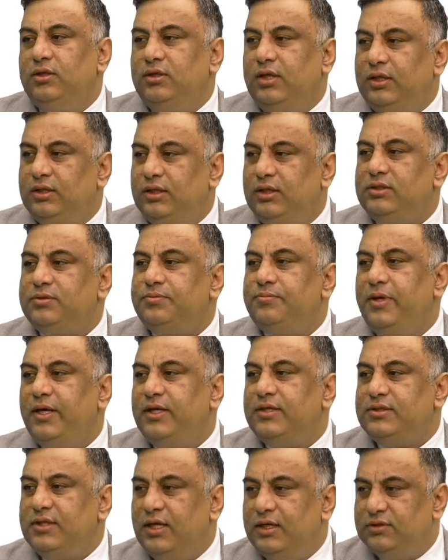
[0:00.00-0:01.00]
that this
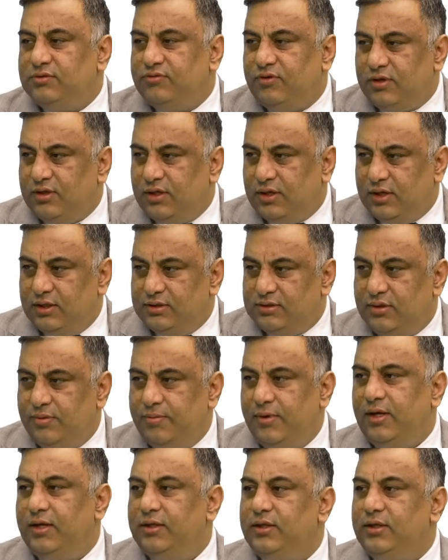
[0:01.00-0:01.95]
makes sense for the customer,